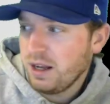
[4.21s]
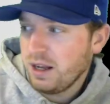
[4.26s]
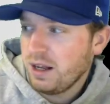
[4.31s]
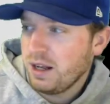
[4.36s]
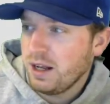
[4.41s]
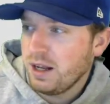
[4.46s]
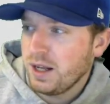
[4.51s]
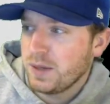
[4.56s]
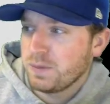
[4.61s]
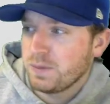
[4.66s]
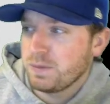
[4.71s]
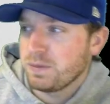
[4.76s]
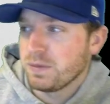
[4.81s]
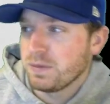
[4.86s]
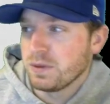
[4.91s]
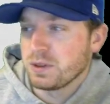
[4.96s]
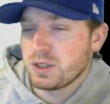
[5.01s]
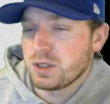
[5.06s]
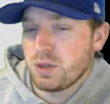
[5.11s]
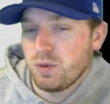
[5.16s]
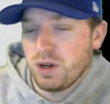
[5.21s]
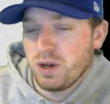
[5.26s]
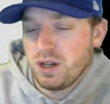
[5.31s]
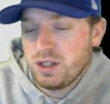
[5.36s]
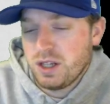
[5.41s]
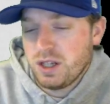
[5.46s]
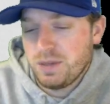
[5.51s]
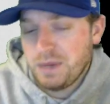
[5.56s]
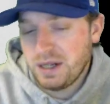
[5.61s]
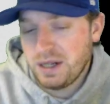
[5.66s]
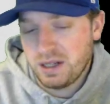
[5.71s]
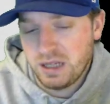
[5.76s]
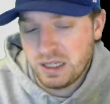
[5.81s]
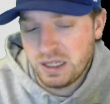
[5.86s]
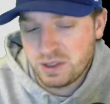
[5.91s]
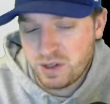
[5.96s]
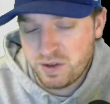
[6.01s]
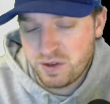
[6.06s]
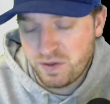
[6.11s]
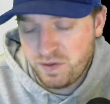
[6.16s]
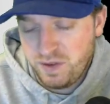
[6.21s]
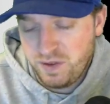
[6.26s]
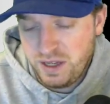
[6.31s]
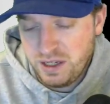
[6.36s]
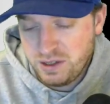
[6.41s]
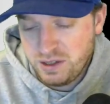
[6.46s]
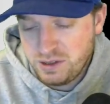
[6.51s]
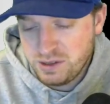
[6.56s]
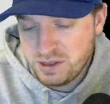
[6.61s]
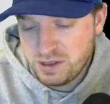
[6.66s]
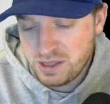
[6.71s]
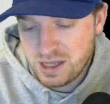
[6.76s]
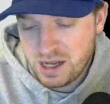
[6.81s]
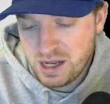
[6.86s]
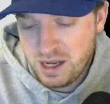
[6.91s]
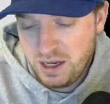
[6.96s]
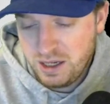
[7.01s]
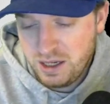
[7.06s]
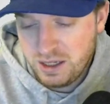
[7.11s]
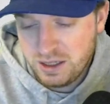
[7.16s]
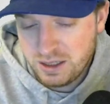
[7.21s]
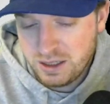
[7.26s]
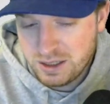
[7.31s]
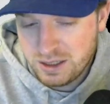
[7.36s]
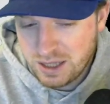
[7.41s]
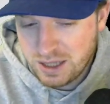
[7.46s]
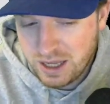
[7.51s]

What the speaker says: So we're going to talk about electric fields and